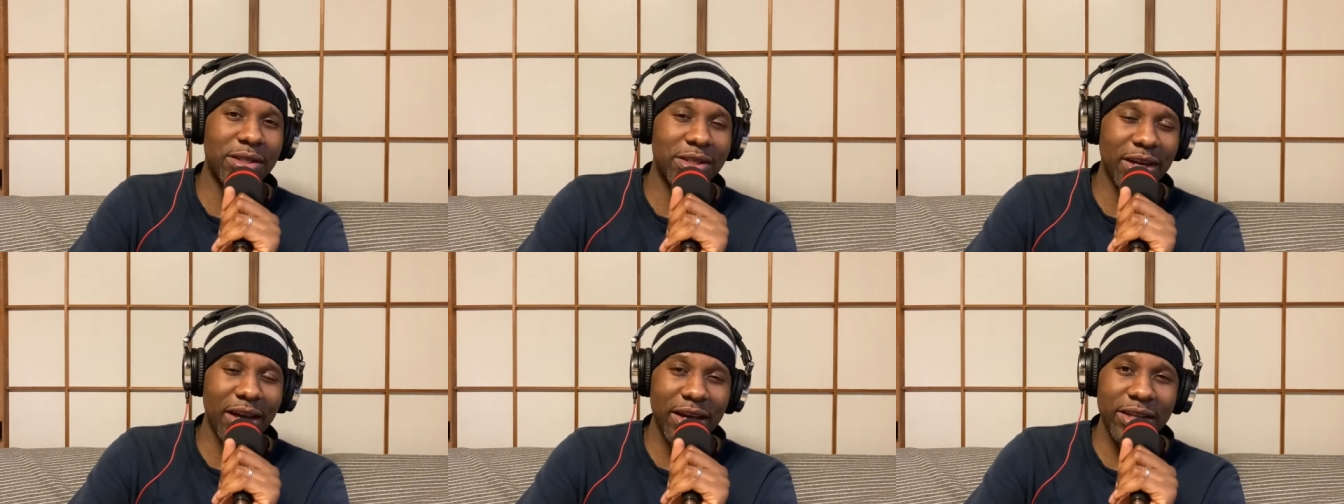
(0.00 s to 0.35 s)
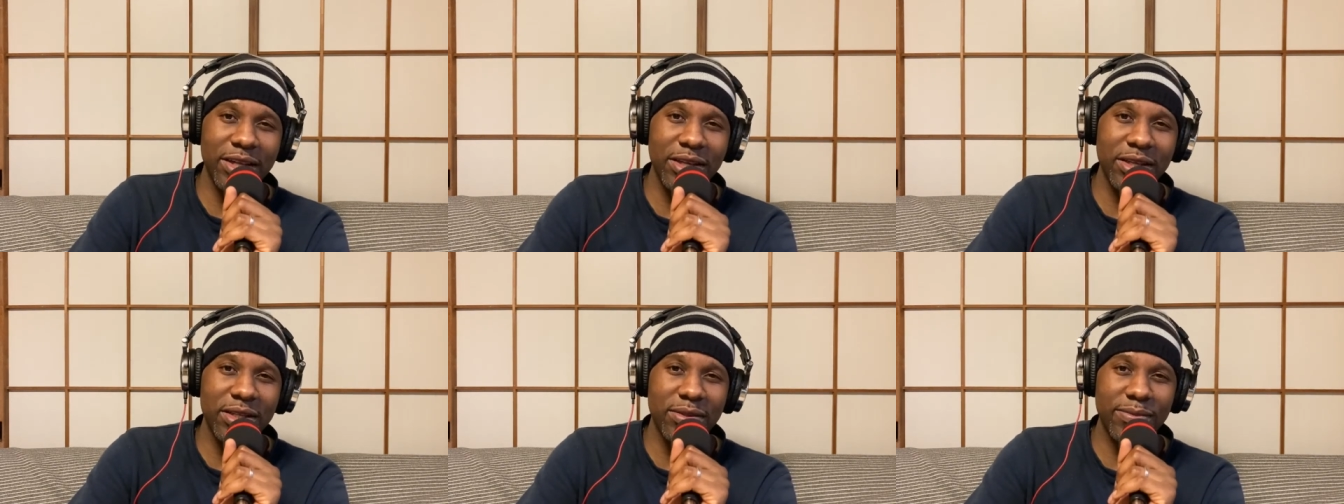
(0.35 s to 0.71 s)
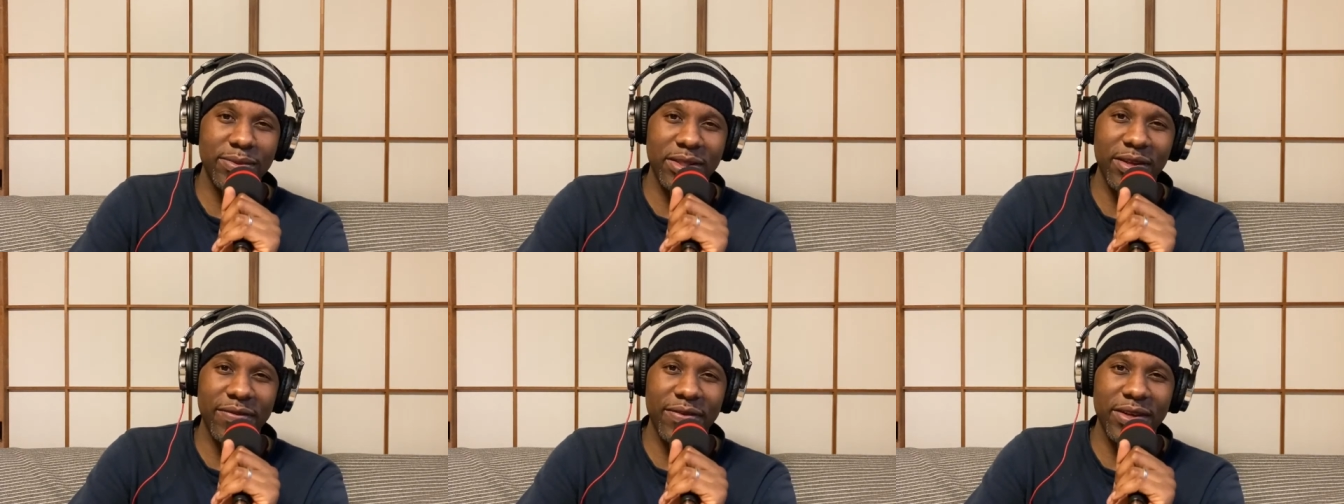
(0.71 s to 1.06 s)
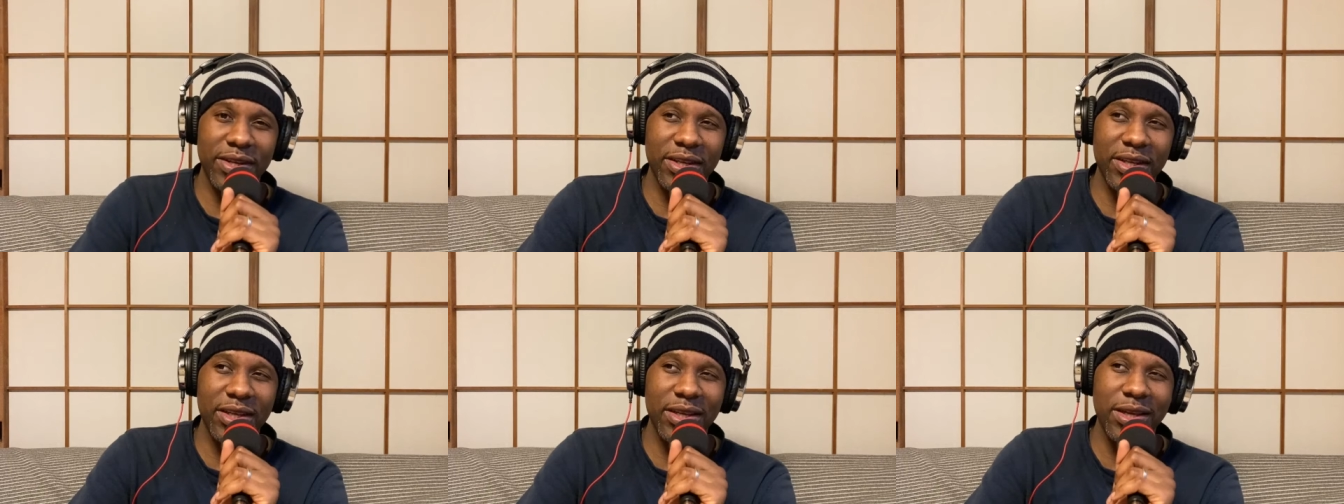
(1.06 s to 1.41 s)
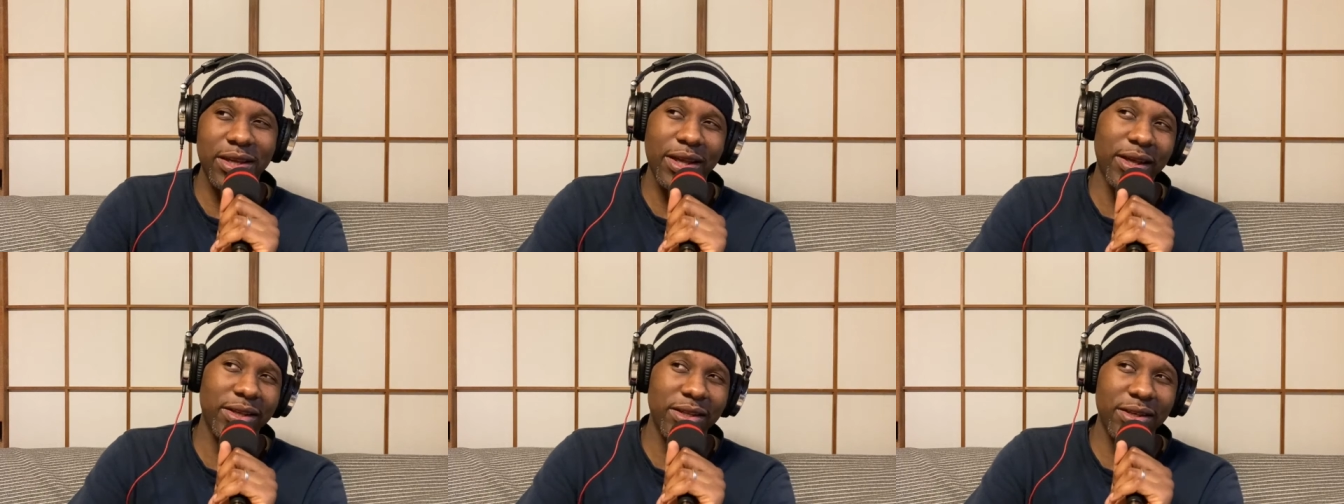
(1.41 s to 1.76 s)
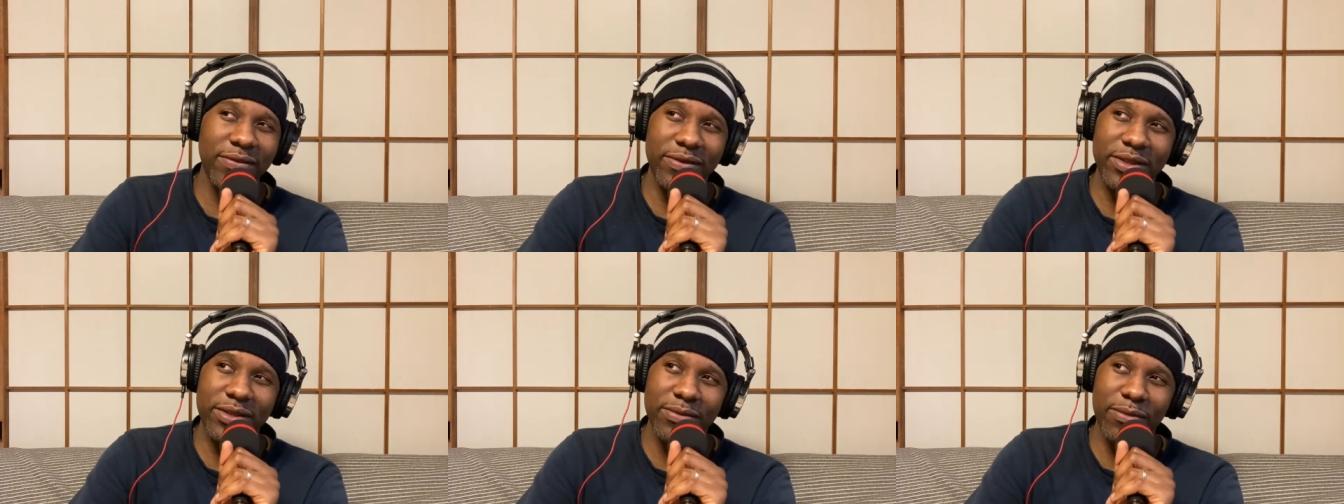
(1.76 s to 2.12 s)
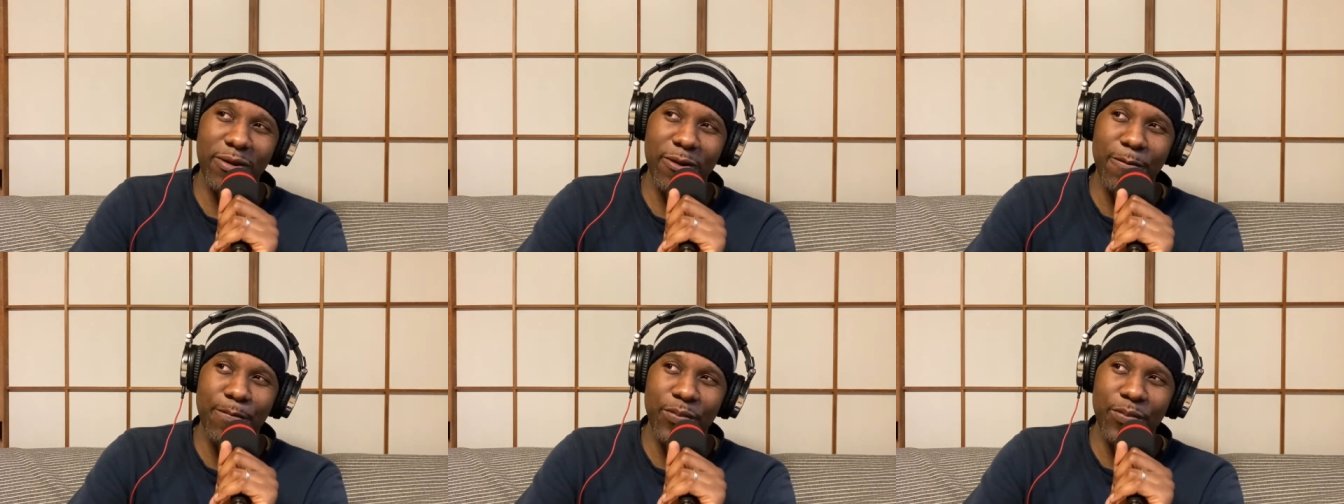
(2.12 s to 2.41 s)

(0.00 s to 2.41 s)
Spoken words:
China specifically, I'd even